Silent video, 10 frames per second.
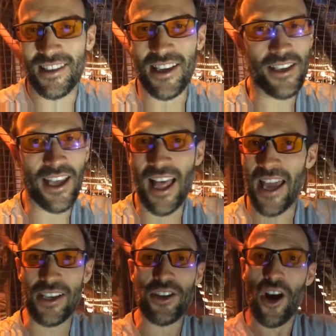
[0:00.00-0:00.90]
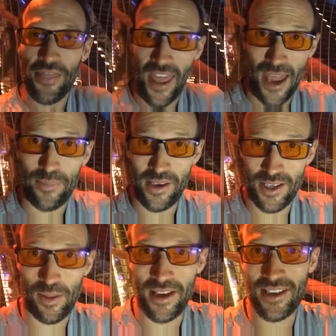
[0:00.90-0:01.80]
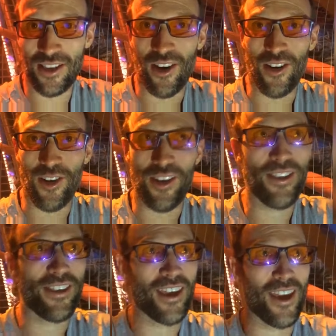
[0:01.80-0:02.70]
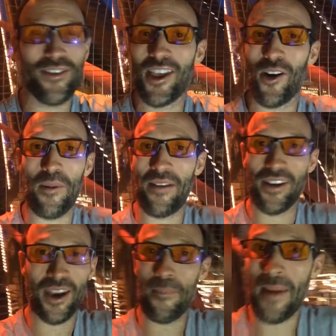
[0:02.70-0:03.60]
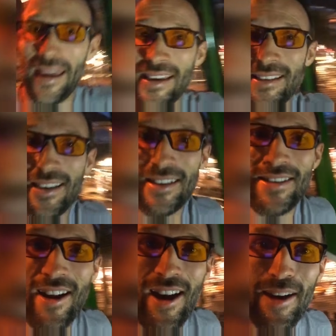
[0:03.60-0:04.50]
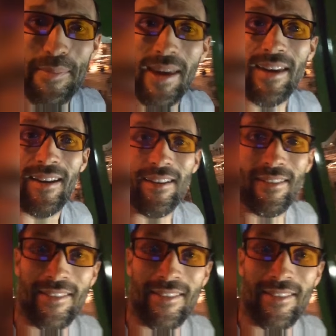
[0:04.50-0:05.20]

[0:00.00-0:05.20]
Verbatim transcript: Disneyland is not the happiest place on earth, even though I'm having an amazing time here.